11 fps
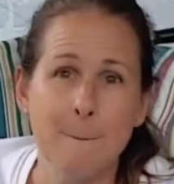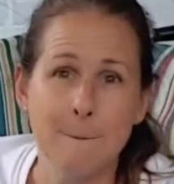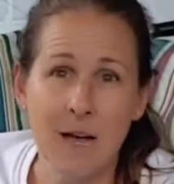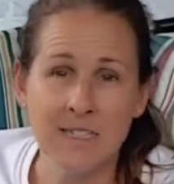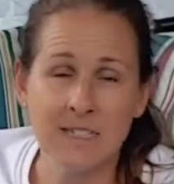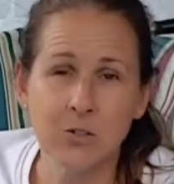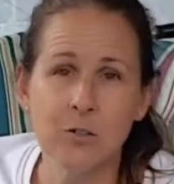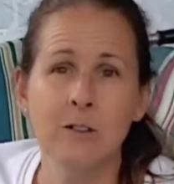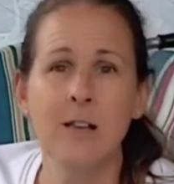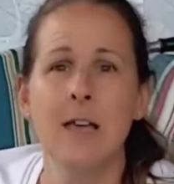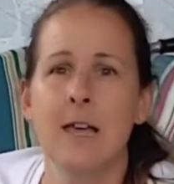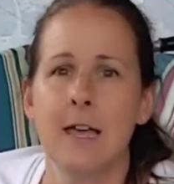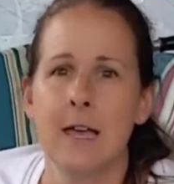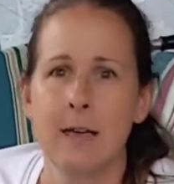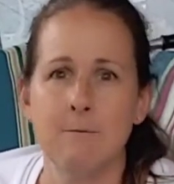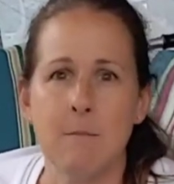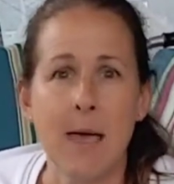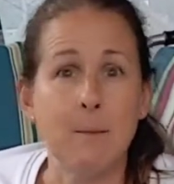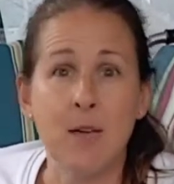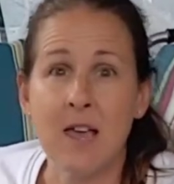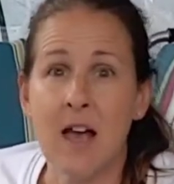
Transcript: muscle, it may be